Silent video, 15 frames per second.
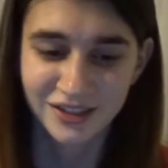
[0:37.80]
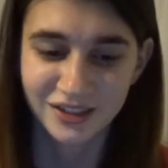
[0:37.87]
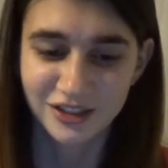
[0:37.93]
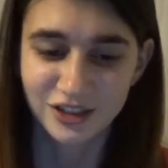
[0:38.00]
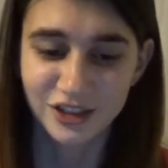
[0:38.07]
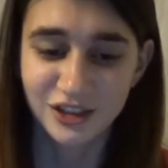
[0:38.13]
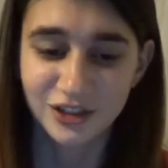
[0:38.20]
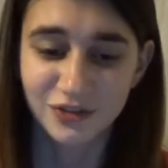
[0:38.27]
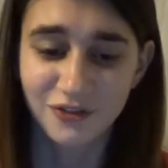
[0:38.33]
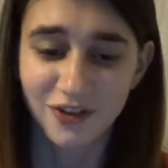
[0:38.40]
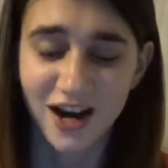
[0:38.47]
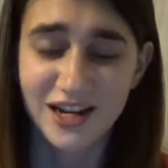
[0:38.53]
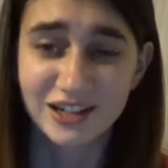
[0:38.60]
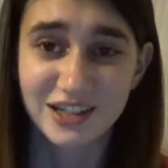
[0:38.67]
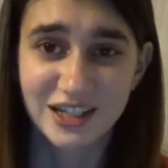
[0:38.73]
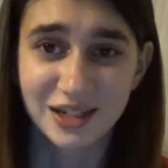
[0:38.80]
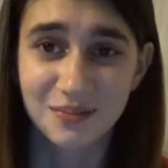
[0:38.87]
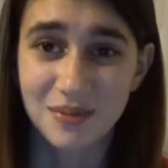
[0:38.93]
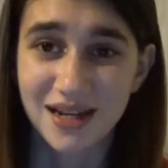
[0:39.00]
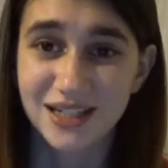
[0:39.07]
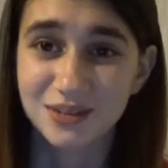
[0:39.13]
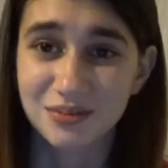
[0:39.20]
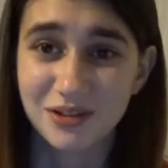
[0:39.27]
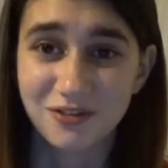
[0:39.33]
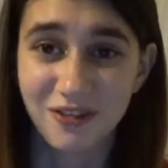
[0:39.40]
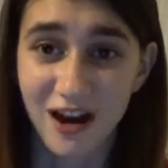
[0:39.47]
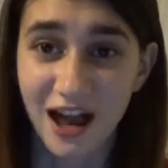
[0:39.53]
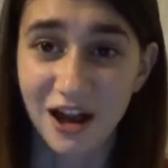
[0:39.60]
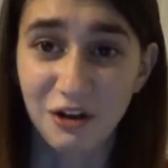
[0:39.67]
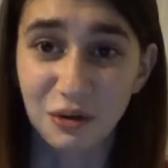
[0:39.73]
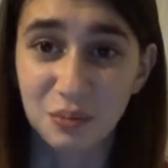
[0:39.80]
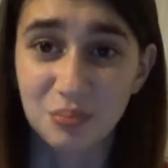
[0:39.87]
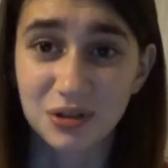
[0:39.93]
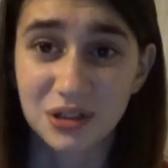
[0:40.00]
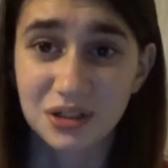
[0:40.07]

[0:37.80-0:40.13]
She's frantic, begs me for help.